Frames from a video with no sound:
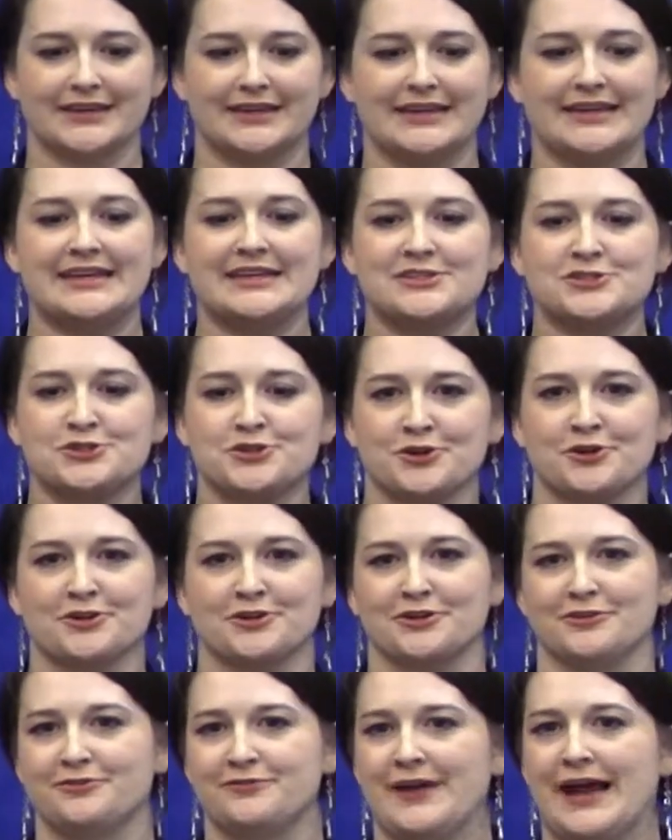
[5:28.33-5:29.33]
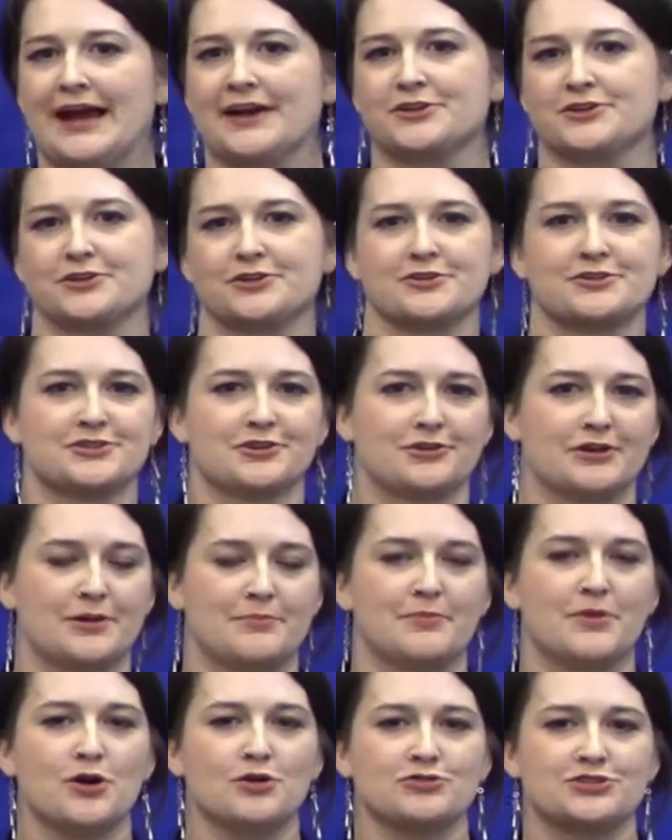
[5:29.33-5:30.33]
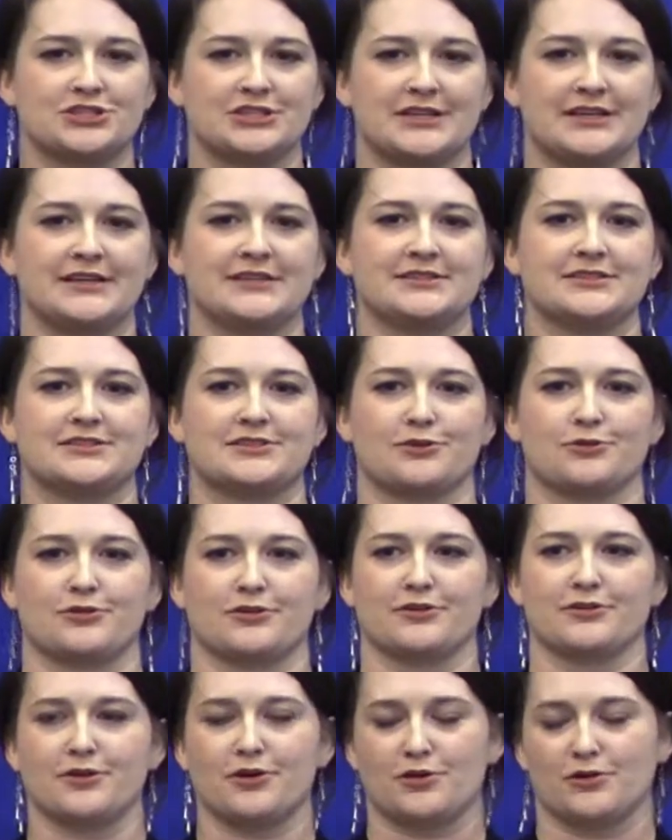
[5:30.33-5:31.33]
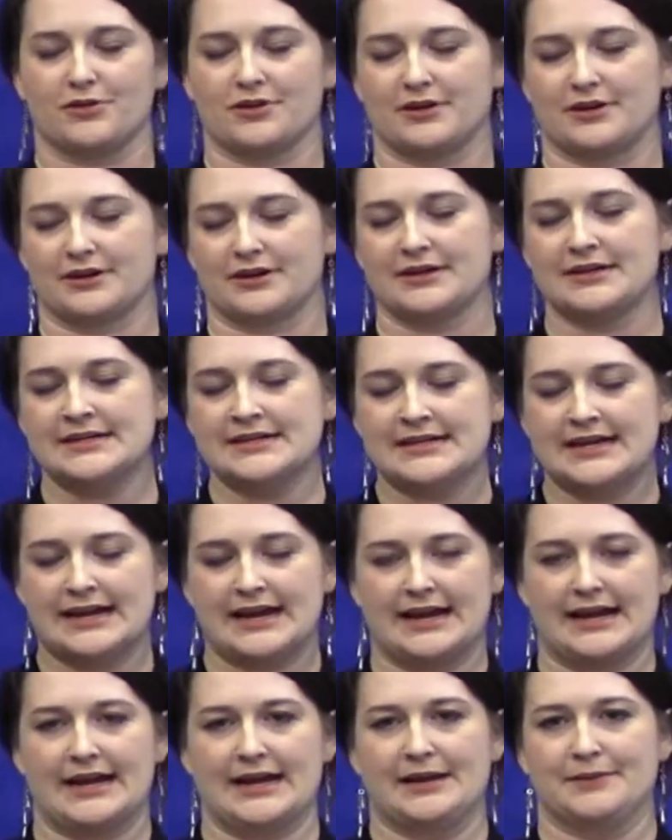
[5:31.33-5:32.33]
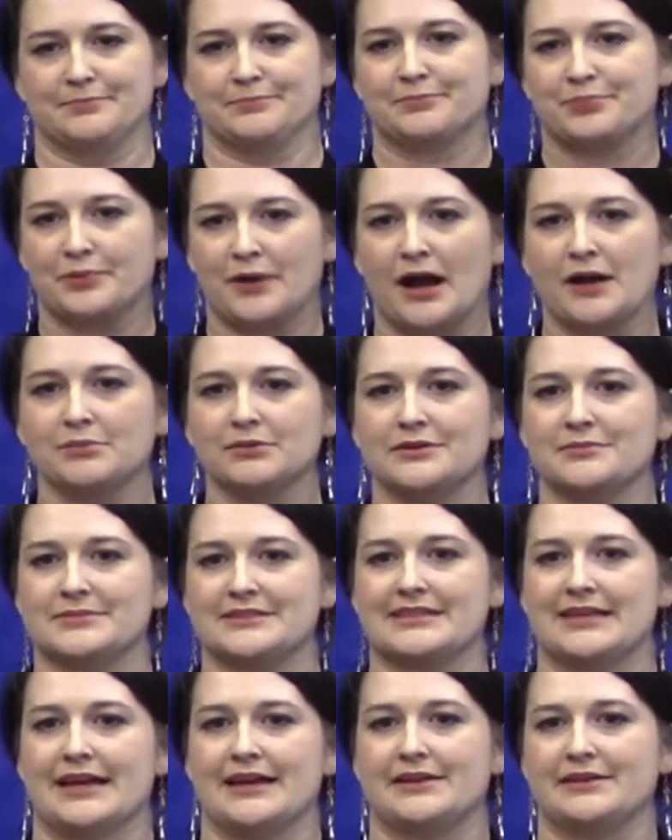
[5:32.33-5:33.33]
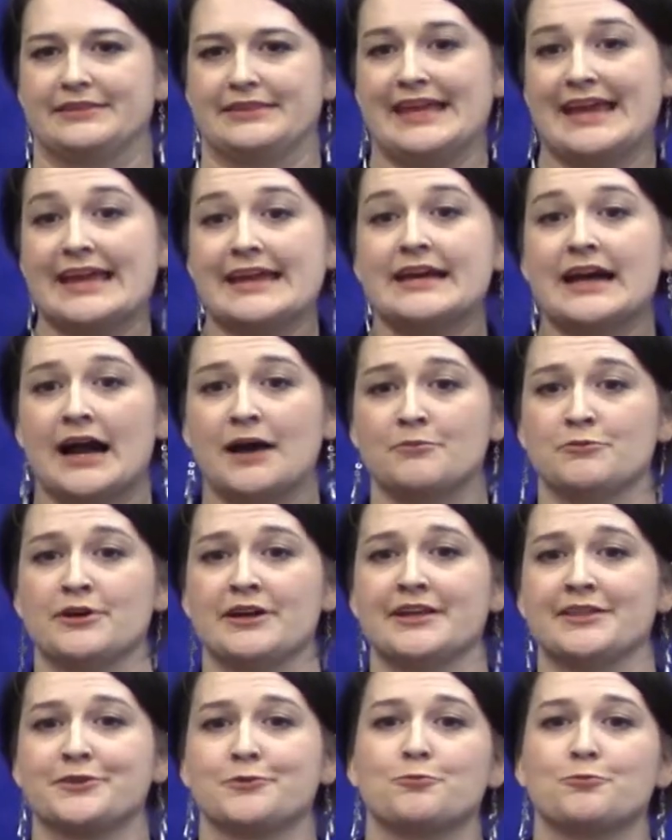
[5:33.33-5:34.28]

internal factors or emotions or problems that they come with.